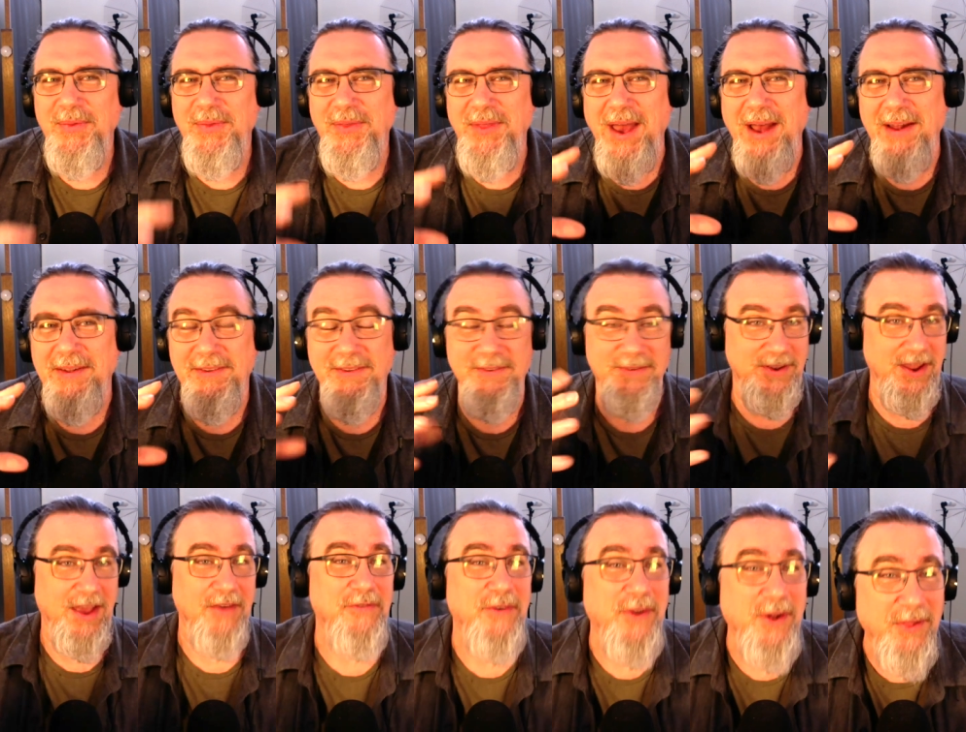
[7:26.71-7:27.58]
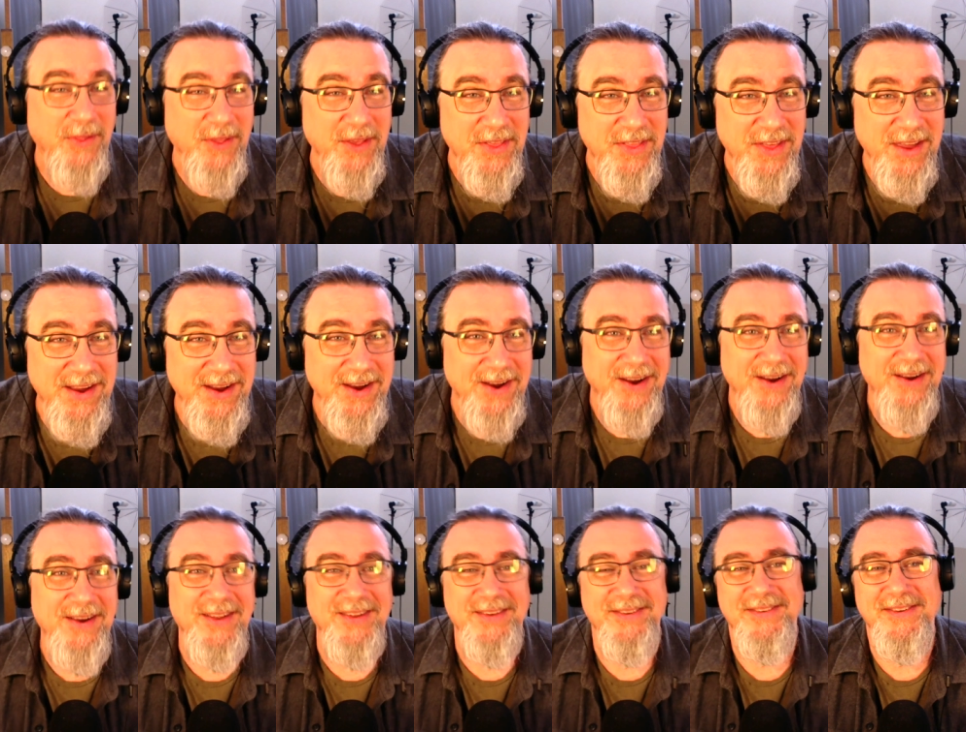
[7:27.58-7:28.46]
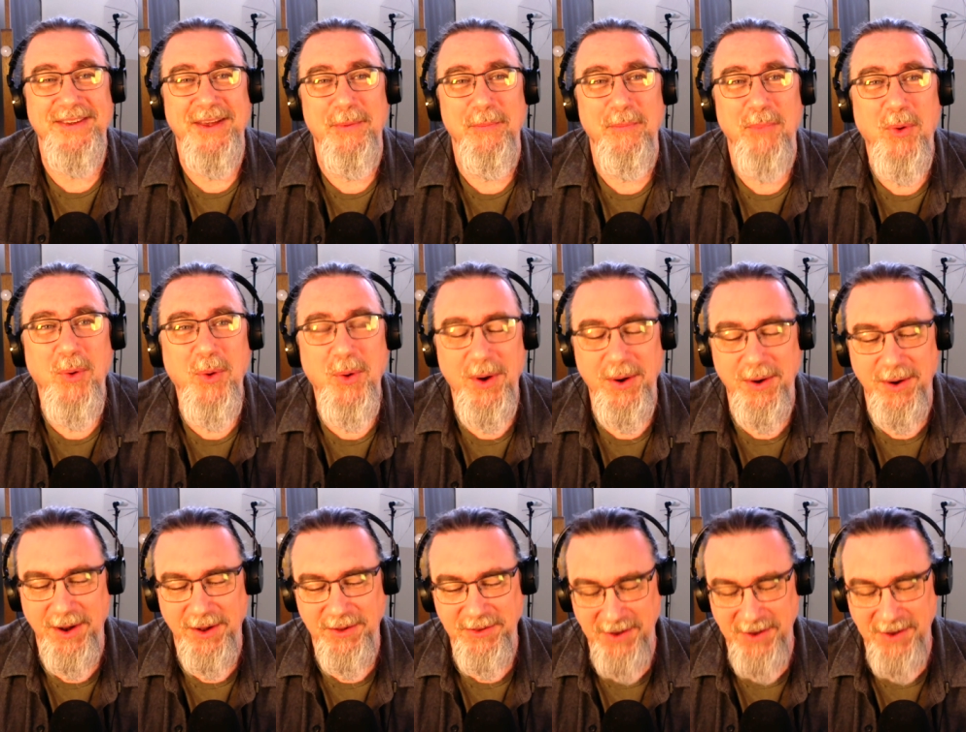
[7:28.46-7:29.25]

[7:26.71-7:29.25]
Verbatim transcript: that's definitely there as important.